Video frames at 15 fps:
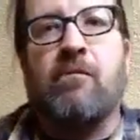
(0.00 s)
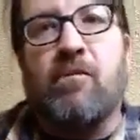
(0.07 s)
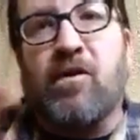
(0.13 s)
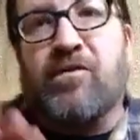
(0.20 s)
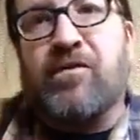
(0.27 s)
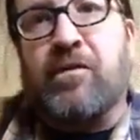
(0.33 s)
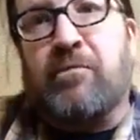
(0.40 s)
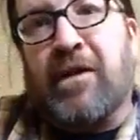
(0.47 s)
I
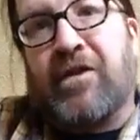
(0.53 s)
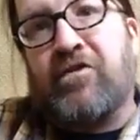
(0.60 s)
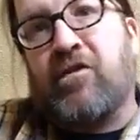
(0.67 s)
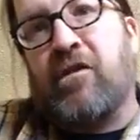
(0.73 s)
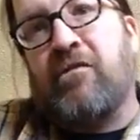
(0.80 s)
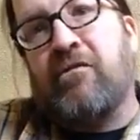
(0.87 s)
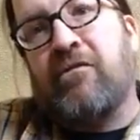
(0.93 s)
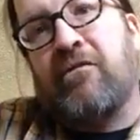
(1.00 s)
posted a
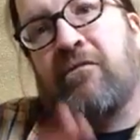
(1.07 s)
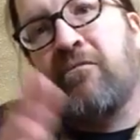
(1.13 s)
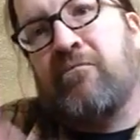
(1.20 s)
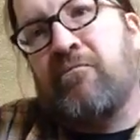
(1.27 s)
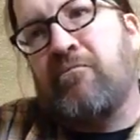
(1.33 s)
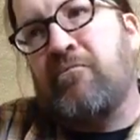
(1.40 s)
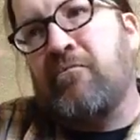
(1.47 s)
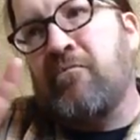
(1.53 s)
picture of
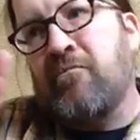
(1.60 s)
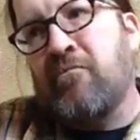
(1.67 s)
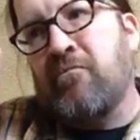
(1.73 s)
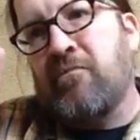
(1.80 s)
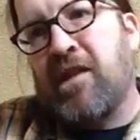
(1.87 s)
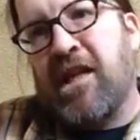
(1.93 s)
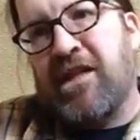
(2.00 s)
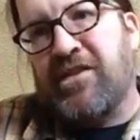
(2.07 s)

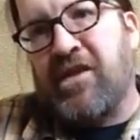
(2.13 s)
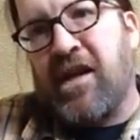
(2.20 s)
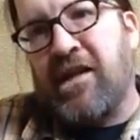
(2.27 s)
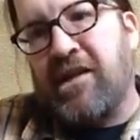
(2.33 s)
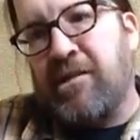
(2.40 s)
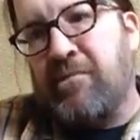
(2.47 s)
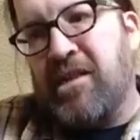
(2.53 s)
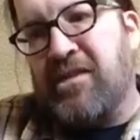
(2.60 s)
A
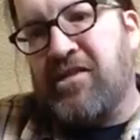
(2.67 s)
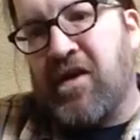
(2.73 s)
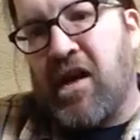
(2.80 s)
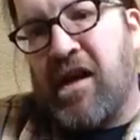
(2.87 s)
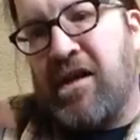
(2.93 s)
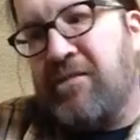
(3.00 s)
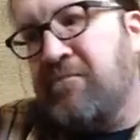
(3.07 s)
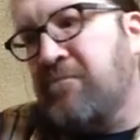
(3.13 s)
side and the B
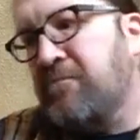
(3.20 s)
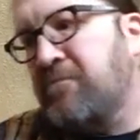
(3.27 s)
side.